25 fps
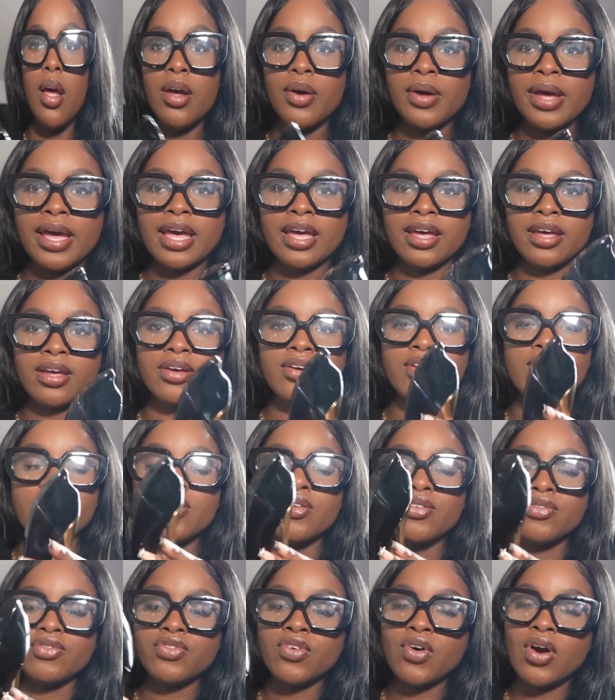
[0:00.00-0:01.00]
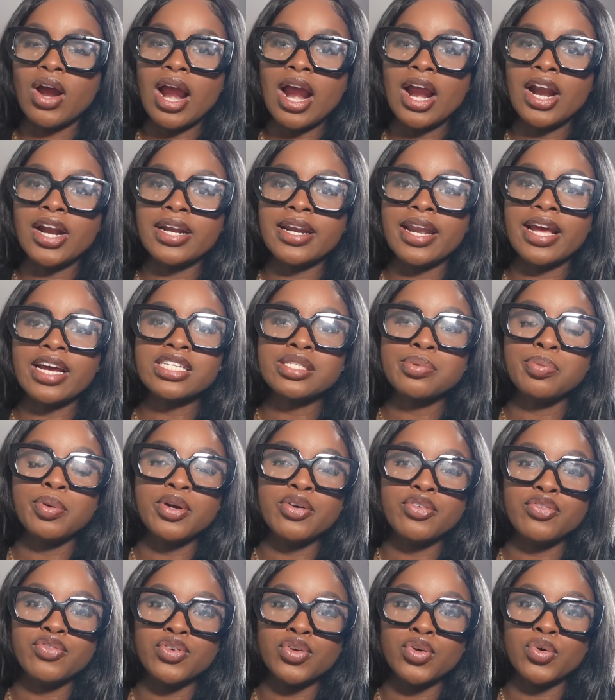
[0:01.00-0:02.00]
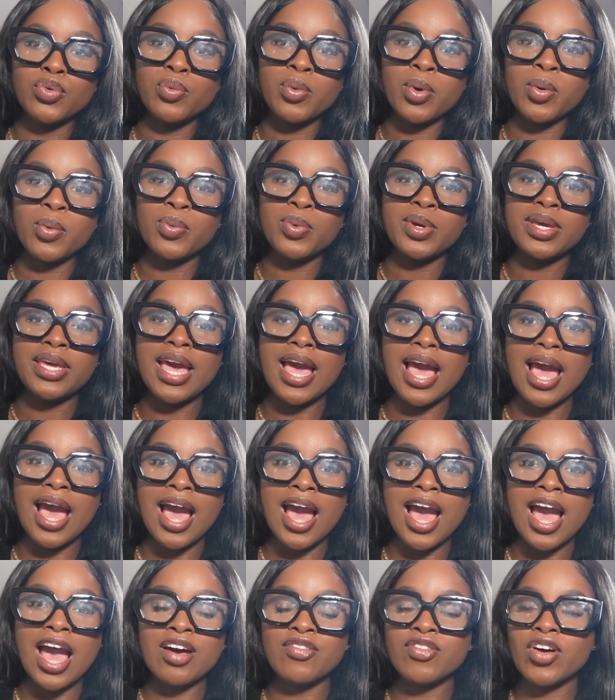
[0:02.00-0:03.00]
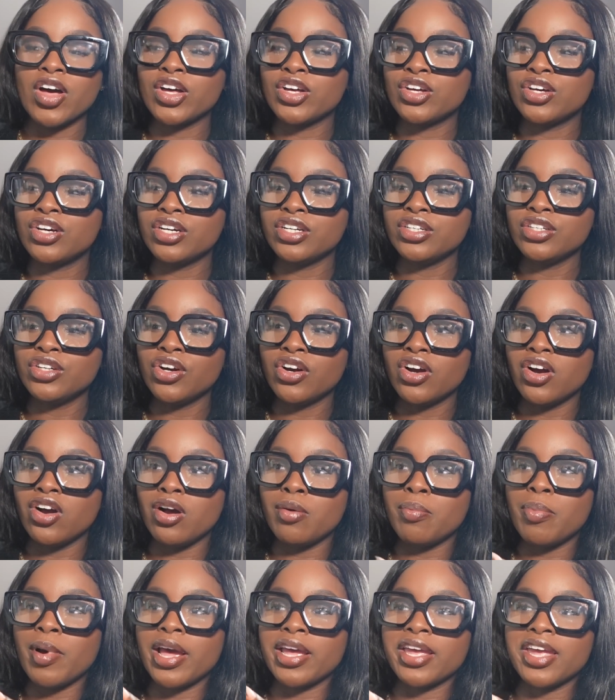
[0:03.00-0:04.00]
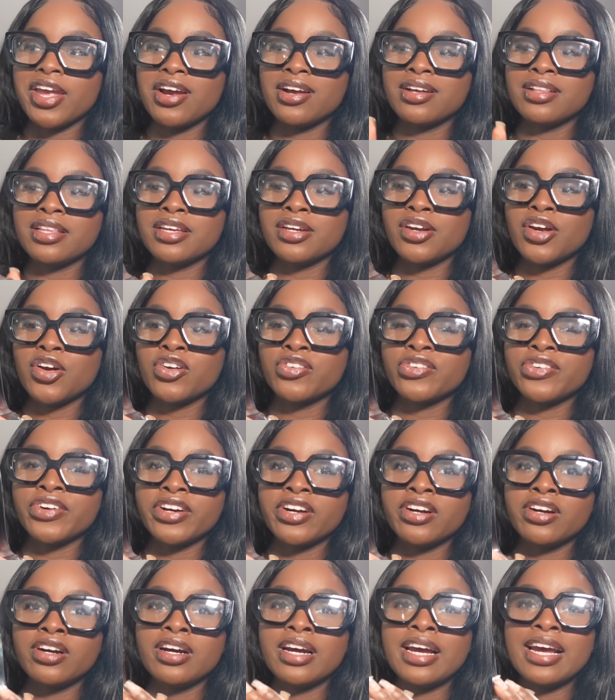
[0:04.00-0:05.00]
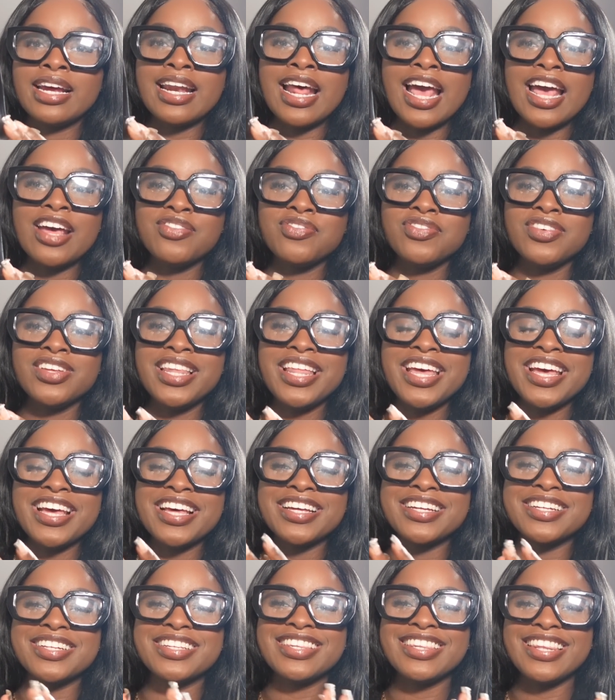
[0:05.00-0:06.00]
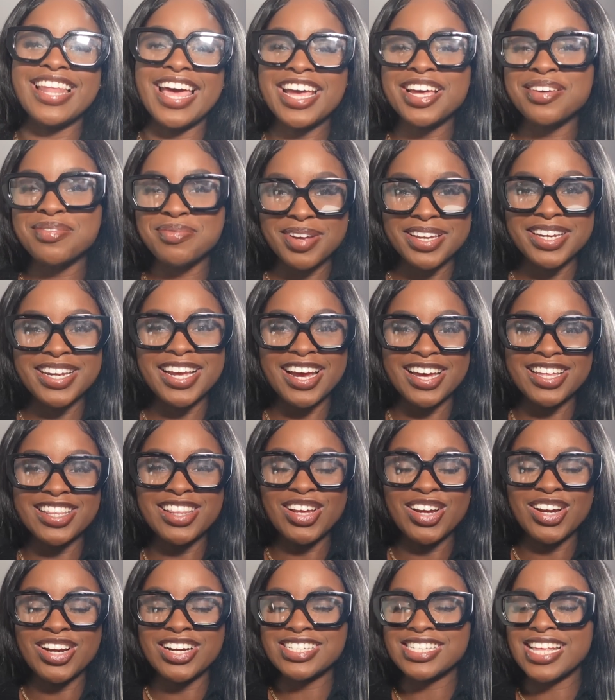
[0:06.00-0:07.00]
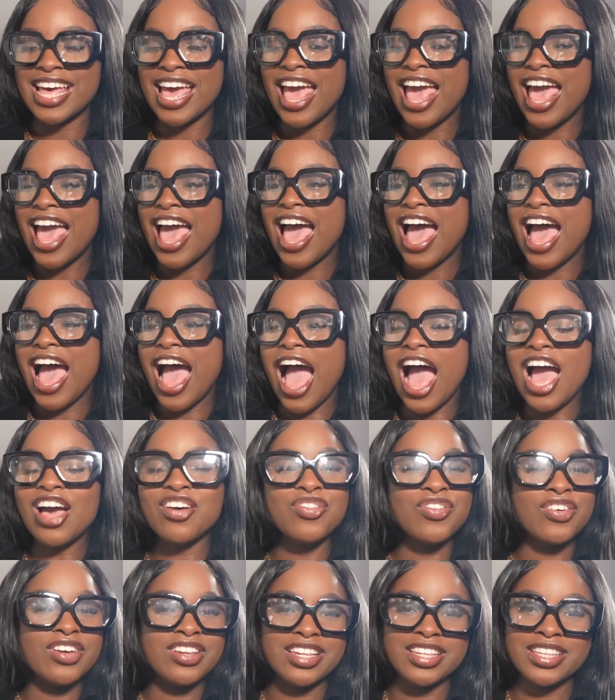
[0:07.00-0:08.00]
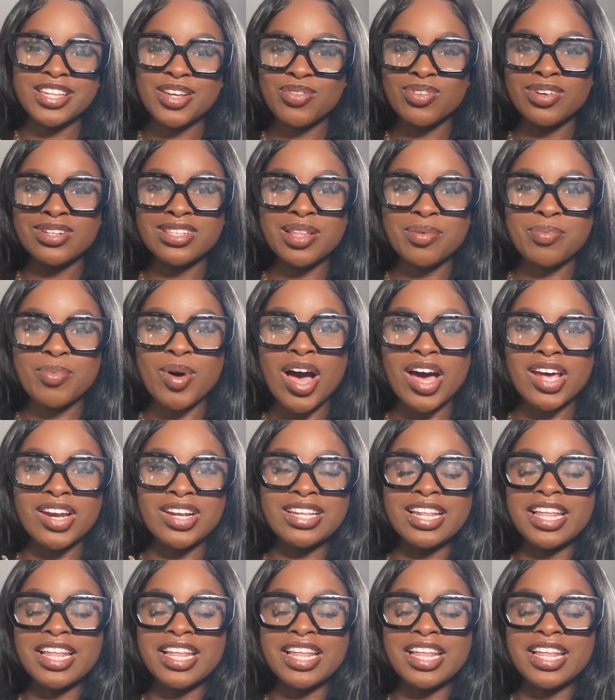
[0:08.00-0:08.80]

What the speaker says: Okay, for our next perfume, we have Good Girl by Carolina Herrera. And I feel like many others, I fell in love with the bottle.